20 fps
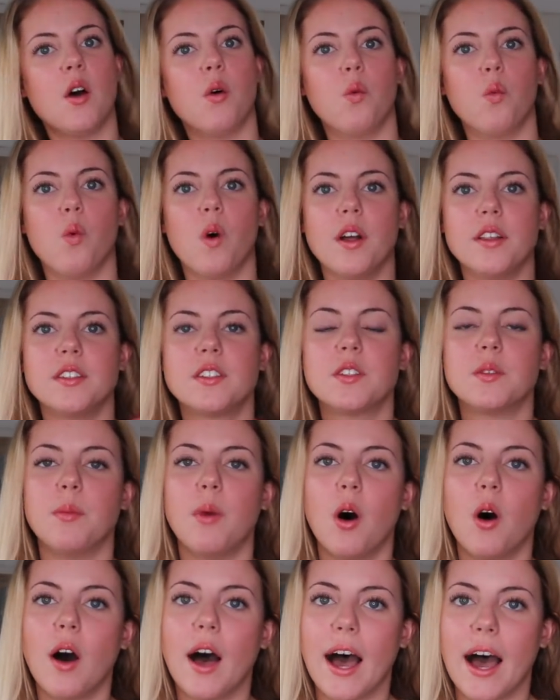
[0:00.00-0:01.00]
one
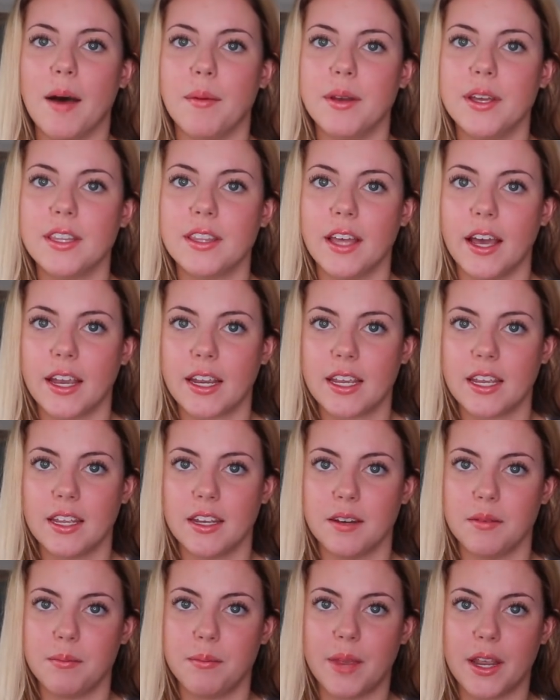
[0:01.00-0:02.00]
small habit that
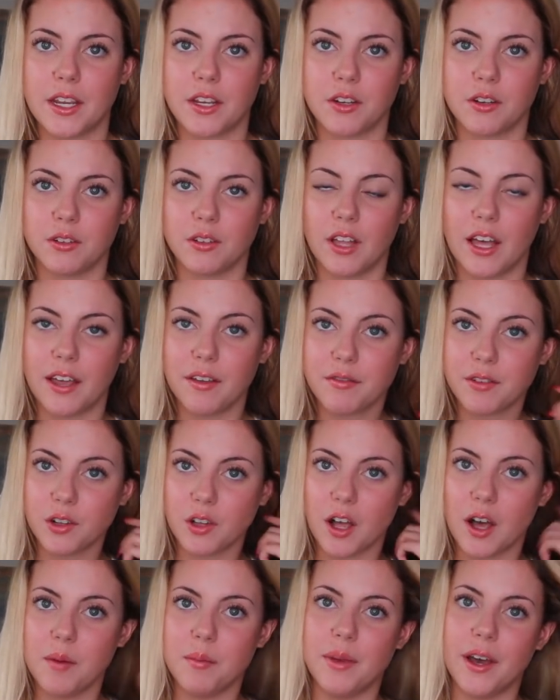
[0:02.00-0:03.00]
can make your life a
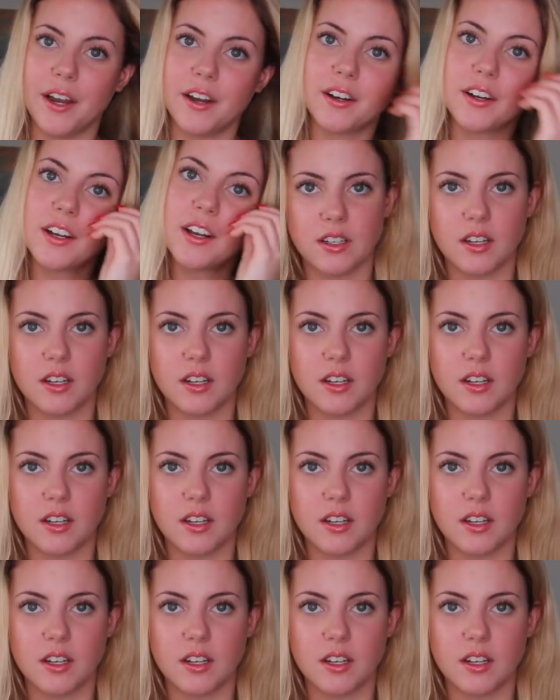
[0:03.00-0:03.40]
lot better.